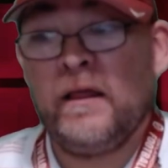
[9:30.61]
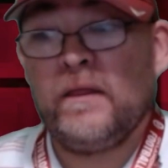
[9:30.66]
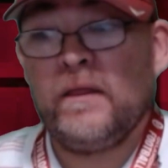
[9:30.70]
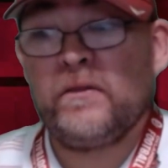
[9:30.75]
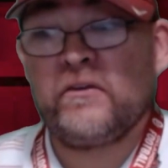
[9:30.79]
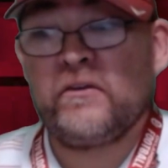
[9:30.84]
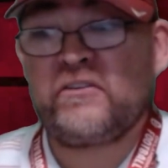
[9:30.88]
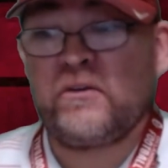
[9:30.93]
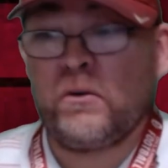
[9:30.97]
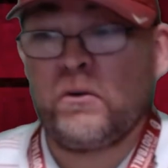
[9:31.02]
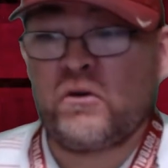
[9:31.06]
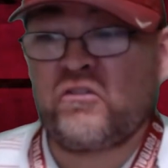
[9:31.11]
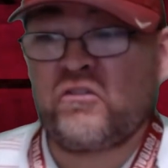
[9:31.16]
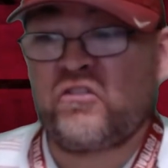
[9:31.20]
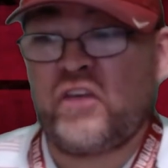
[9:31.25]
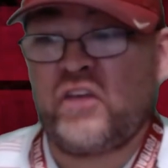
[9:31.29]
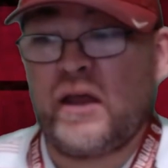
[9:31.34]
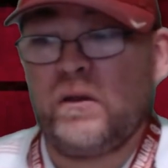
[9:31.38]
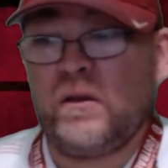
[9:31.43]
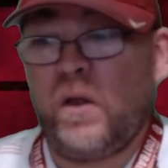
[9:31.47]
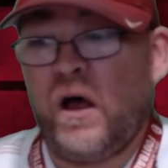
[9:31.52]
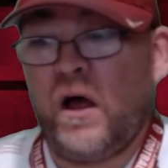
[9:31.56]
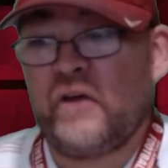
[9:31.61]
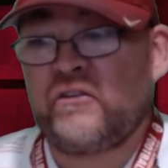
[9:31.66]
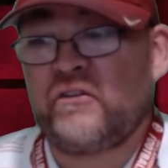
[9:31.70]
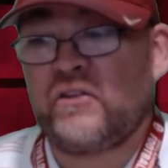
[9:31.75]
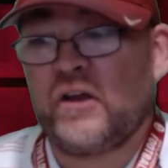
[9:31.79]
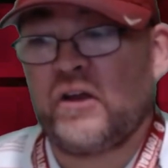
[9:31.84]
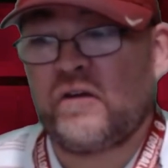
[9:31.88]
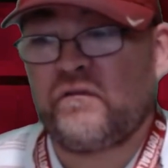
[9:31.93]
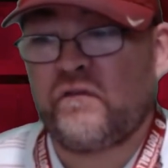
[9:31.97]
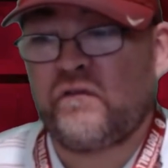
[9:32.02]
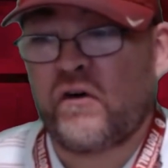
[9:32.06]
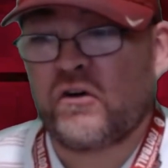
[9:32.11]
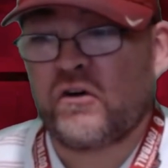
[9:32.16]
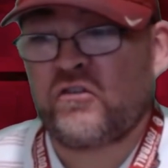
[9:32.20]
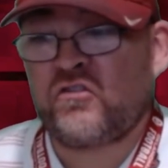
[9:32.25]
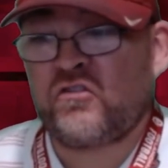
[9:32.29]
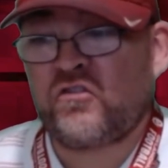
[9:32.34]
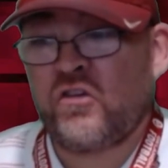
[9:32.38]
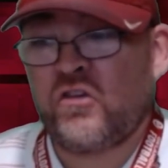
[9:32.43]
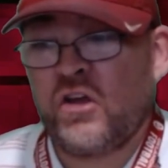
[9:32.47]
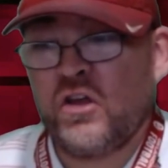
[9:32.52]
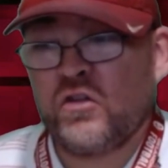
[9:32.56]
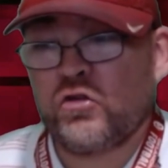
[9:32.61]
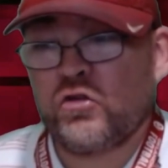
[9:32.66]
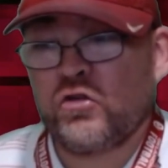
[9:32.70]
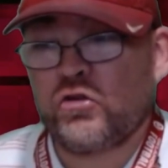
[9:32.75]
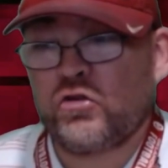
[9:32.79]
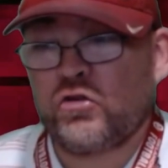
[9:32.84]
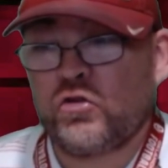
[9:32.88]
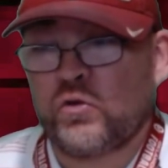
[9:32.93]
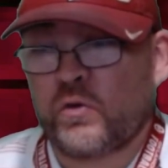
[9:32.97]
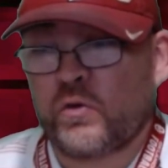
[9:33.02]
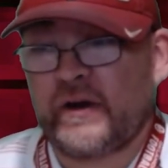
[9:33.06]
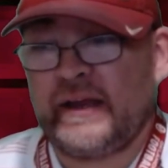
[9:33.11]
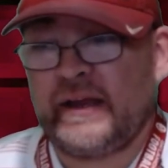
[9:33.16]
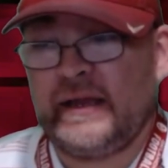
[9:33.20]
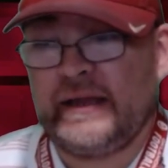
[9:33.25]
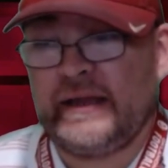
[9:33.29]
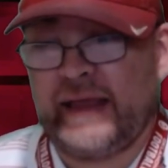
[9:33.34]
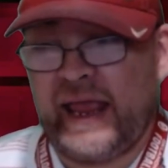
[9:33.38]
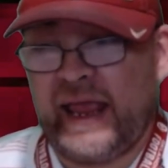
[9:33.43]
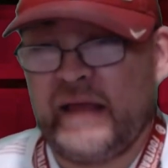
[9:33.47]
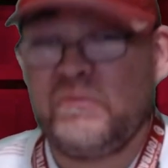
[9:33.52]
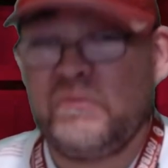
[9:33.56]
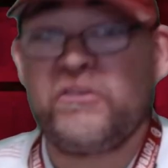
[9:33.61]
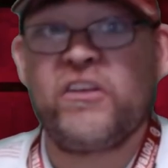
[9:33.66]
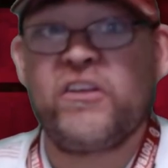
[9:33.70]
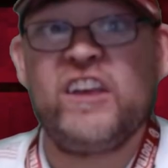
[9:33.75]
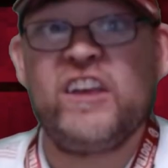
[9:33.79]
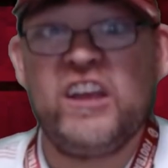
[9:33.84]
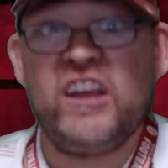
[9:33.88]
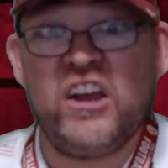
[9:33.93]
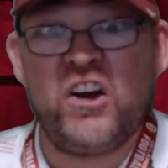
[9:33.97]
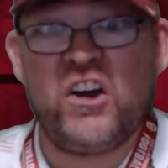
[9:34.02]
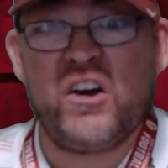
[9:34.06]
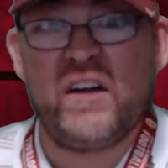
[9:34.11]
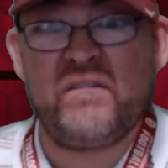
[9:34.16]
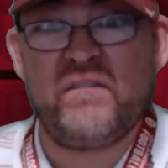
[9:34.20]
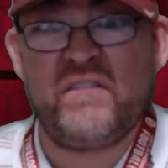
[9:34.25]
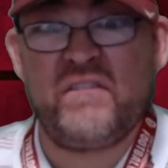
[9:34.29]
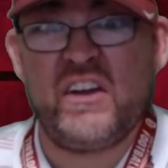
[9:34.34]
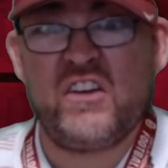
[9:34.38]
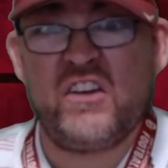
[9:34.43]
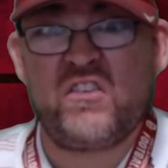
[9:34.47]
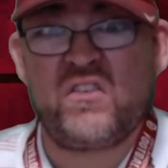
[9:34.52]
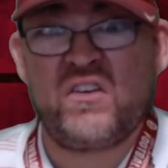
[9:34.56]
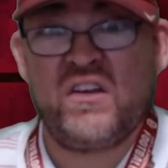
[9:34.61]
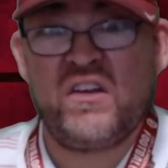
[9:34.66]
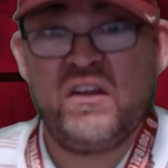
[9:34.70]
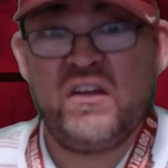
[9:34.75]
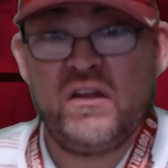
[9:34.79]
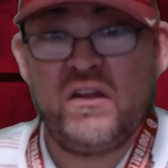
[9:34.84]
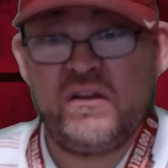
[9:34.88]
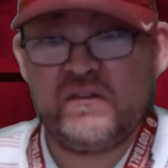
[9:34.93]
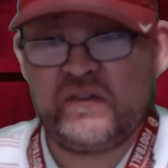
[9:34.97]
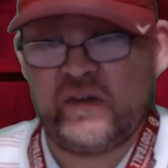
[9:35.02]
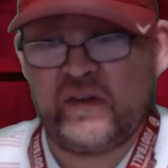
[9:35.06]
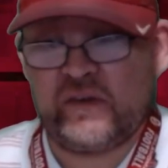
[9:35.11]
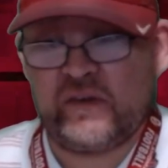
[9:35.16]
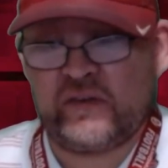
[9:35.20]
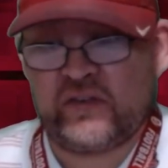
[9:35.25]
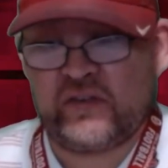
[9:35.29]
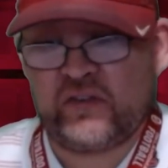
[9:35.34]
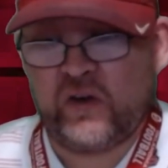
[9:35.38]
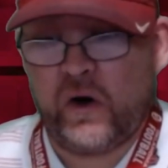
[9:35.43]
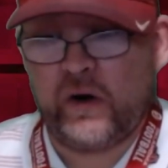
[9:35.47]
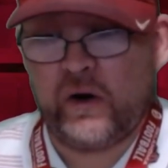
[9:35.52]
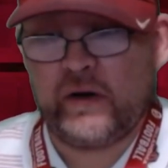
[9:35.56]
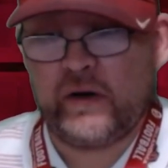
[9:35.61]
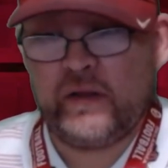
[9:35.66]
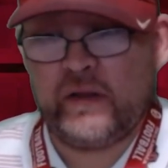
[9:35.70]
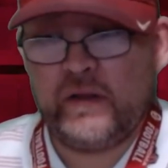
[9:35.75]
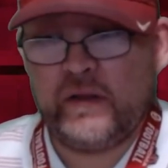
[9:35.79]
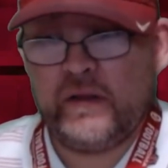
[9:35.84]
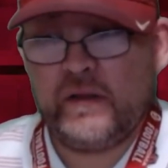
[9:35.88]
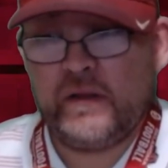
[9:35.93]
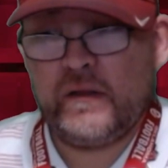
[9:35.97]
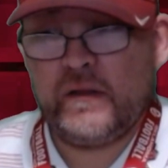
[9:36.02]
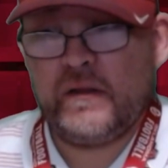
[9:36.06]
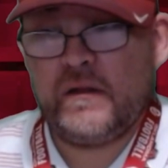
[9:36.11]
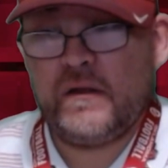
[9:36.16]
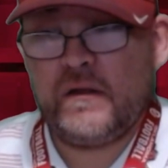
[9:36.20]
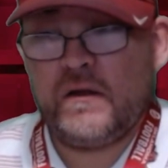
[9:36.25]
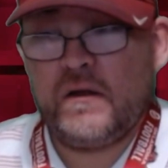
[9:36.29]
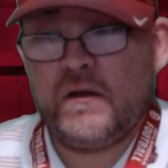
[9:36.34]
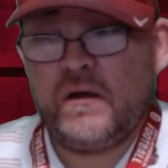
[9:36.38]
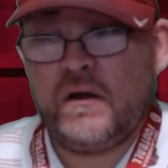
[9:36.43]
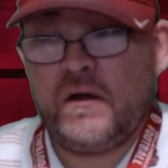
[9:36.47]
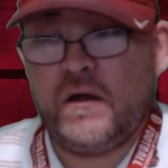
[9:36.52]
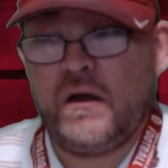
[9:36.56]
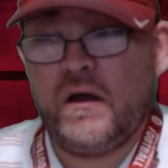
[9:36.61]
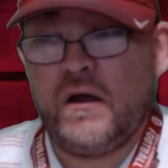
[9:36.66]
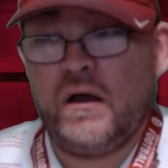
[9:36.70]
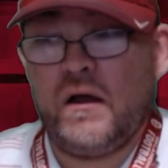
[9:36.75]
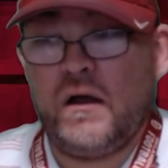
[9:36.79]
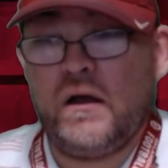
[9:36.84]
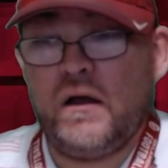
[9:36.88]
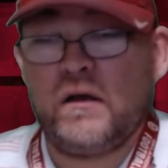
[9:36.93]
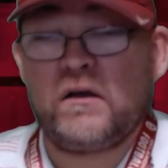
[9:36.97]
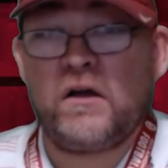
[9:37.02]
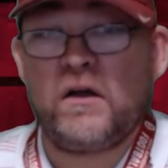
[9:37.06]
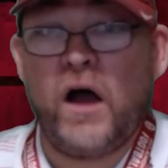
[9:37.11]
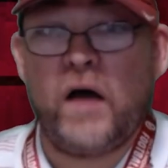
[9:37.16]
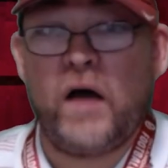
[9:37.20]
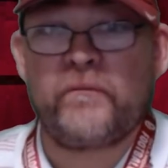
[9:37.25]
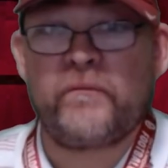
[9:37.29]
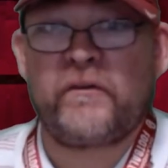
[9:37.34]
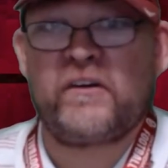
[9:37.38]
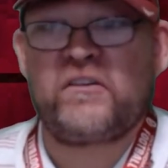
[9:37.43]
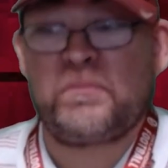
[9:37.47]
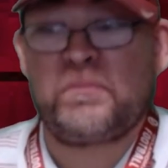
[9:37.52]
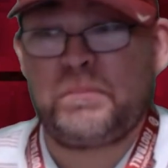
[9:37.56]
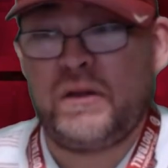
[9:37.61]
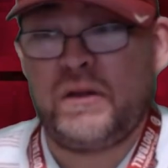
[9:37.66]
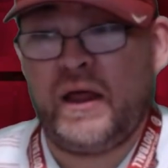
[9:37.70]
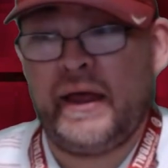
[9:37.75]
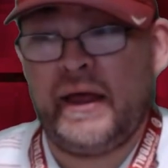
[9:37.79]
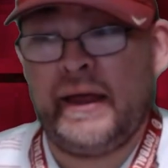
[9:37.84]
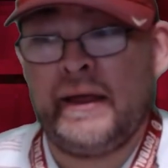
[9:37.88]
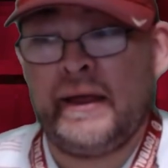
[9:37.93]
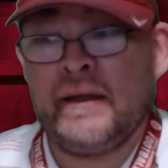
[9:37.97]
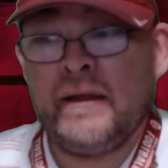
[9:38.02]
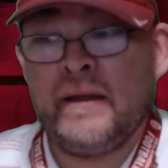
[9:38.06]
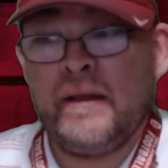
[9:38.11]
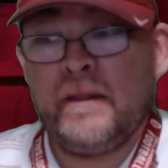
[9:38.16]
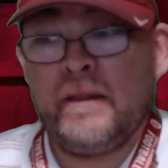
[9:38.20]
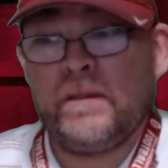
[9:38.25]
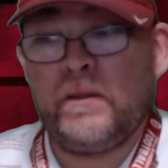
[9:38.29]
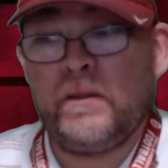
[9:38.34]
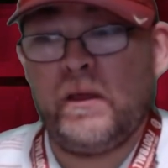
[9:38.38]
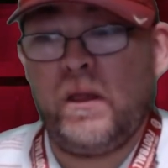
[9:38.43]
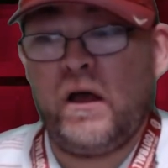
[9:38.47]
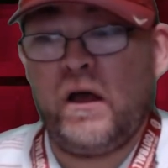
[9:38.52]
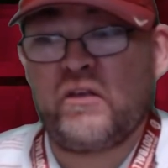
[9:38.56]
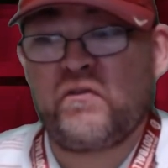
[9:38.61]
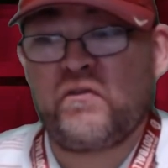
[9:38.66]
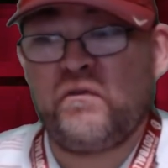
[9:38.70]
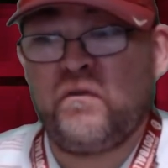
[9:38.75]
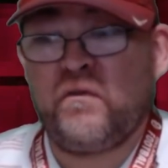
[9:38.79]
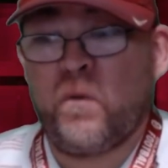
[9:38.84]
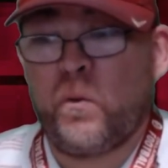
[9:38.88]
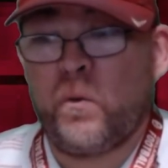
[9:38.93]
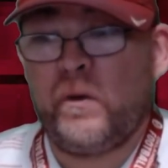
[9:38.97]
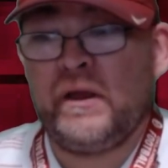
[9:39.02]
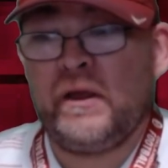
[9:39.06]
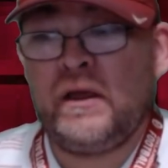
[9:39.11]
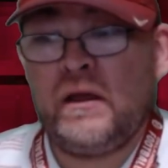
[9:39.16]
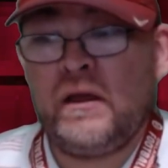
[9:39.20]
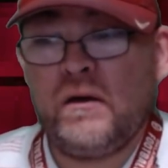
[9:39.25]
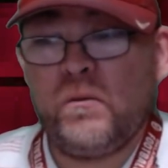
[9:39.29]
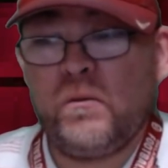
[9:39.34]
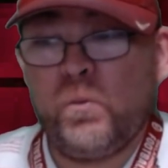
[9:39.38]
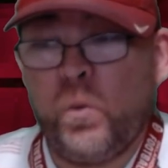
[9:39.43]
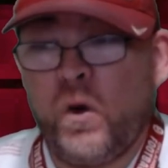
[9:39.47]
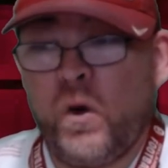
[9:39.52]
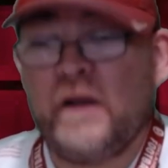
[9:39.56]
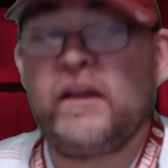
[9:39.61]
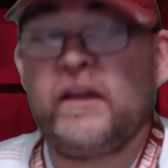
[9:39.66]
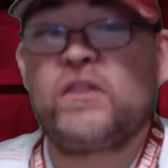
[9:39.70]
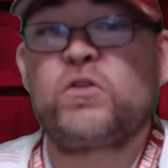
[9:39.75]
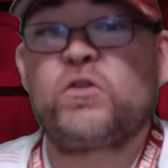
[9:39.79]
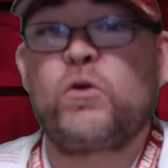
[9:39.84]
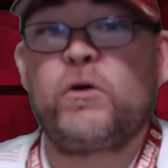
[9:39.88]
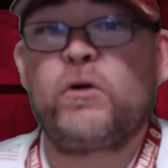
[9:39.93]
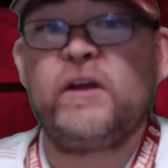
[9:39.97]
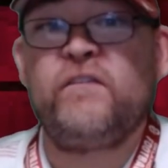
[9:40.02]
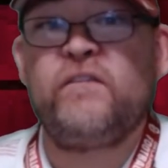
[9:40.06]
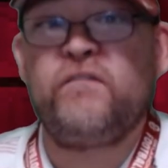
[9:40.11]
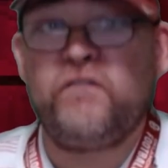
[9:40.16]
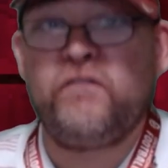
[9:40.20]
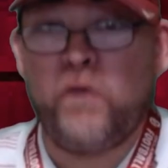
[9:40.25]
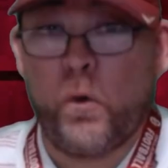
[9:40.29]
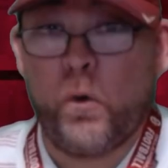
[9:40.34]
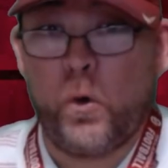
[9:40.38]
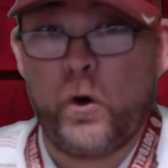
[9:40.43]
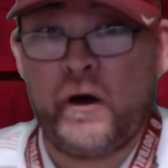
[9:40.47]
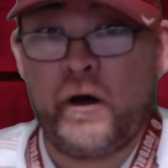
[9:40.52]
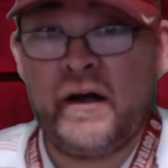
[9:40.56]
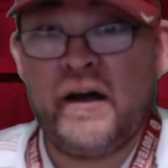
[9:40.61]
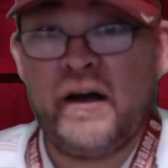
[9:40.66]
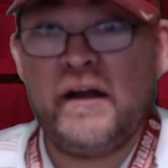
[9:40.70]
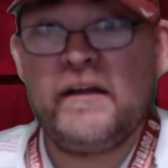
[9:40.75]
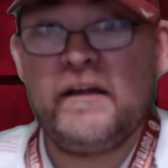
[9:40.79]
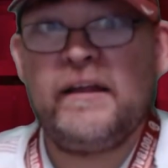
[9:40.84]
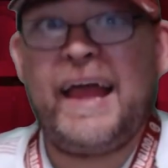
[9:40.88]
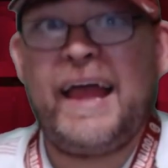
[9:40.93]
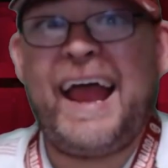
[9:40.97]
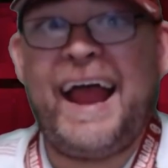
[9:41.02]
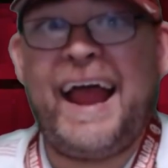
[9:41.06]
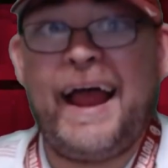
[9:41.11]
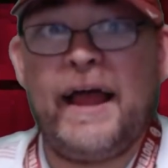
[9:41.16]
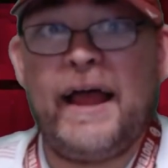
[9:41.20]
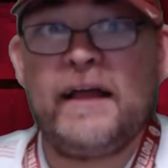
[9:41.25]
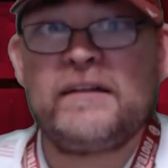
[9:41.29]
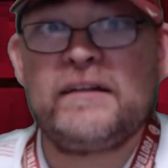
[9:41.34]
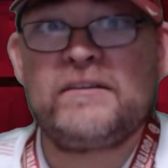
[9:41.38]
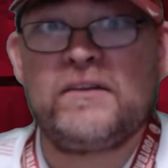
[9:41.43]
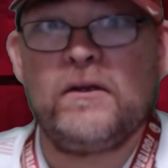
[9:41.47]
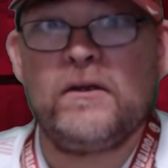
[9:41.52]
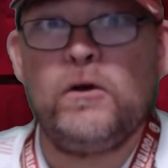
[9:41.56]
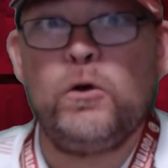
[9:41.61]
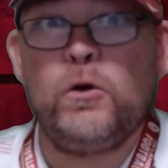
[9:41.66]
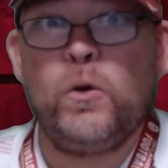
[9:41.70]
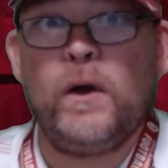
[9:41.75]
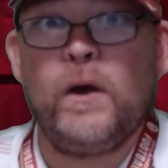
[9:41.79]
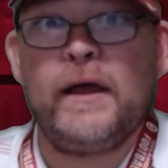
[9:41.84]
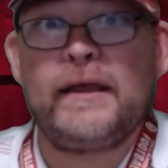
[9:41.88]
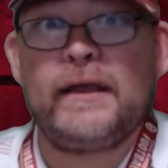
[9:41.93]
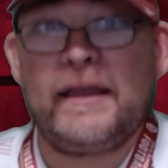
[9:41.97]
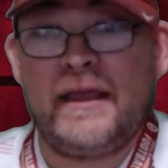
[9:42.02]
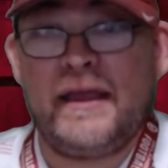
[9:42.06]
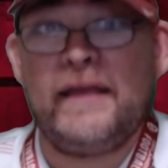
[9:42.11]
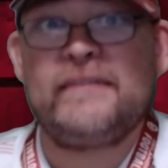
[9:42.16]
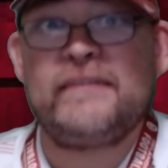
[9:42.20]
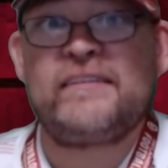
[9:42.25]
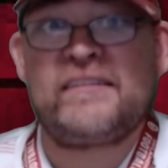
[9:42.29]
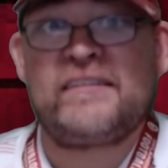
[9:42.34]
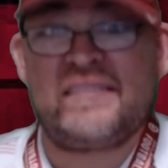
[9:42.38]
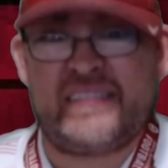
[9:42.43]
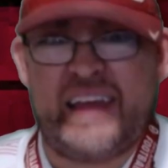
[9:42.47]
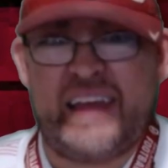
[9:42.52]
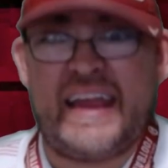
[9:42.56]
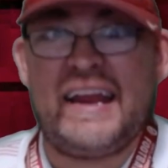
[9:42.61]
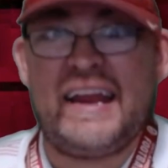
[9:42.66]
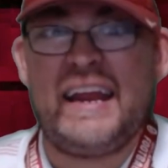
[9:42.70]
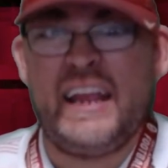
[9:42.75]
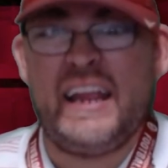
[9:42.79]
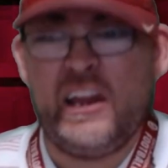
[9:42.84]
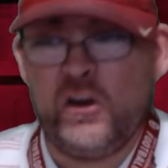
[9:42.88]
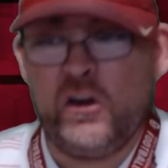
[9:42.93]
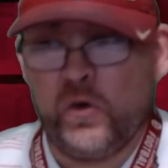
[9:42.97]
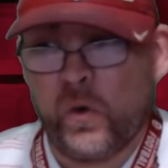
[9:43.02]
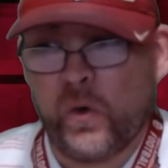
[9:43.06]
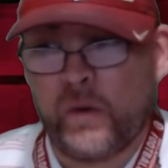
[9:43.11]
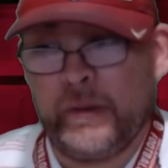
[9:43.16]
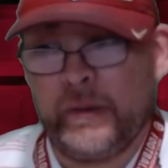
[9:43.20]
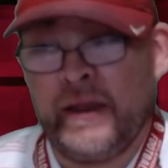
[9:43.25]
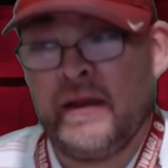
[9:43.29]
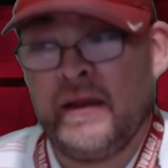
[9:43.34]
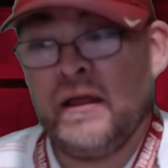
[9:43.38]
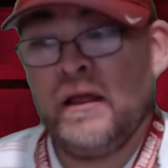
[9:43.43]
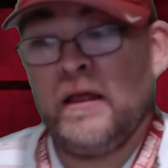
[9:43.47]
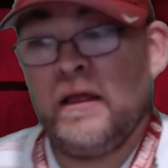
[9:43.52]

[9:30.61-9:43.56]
The Sooners then lost their first 3 games of the year to start conference play. They lost 41-34 to Kansas State in Norman.